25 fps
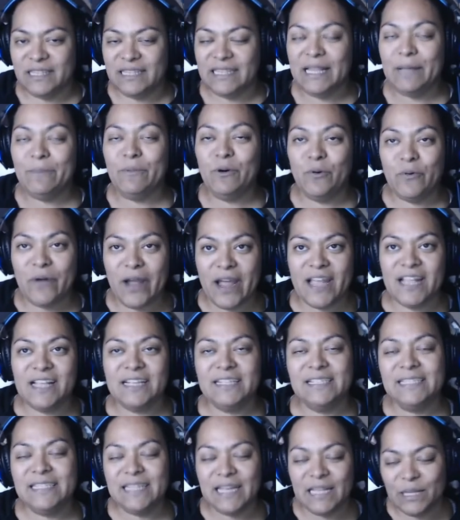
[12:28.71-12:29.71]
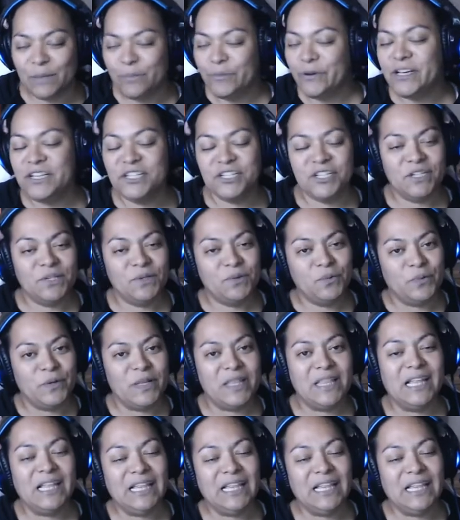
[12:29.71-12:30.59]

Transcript: limo ride and celebration with